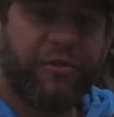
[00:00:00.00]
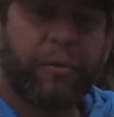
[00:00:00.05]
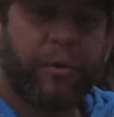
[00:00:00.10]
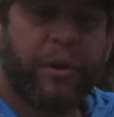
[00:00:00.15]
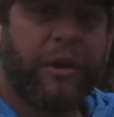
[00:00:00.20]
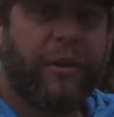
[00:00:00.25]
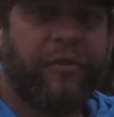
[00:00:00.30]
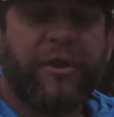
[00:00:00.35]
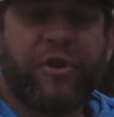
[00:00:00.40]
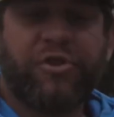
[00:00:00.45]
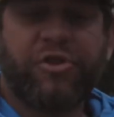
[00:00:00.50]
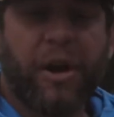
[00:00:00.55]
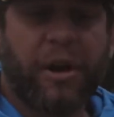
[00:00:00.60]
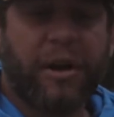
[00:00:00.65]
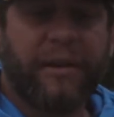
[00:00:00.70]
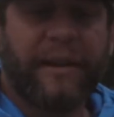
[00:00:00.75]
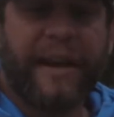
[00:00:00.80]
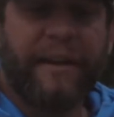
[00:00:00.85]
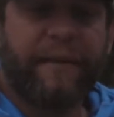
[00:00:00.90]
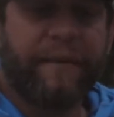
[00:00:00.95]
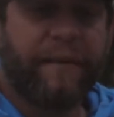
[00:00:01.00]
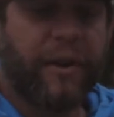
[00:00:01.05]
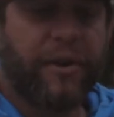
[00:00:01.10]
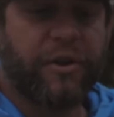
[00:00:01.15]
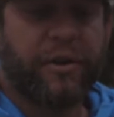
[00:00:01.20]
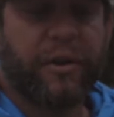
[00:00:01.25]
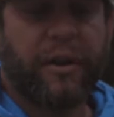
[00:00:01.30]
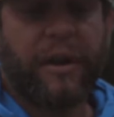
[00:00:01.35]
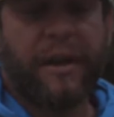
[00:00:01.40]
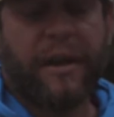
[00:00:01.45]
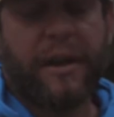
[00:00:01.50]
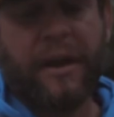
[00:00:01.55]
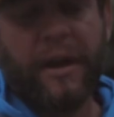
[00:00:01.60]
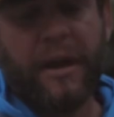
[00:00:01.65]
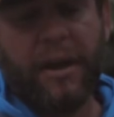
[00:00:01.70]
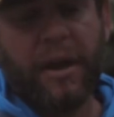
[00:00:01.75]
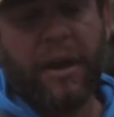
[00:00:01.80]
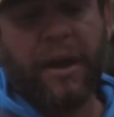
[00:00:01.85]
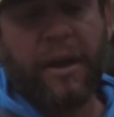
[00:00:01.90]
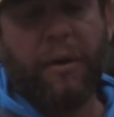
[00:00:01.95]
we're using a chunk of ladyfish.
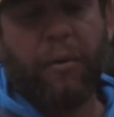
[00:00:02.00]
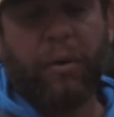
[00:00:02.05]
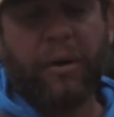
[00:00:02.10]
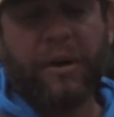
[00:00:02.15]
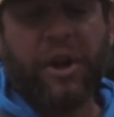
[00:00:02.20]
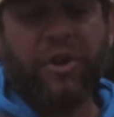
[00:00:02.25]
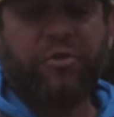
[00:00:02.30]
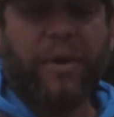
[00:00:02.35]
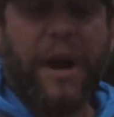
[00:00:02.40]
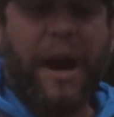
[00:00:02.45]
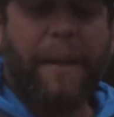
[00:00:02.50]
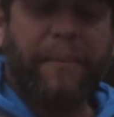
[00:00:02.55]
We're going to drop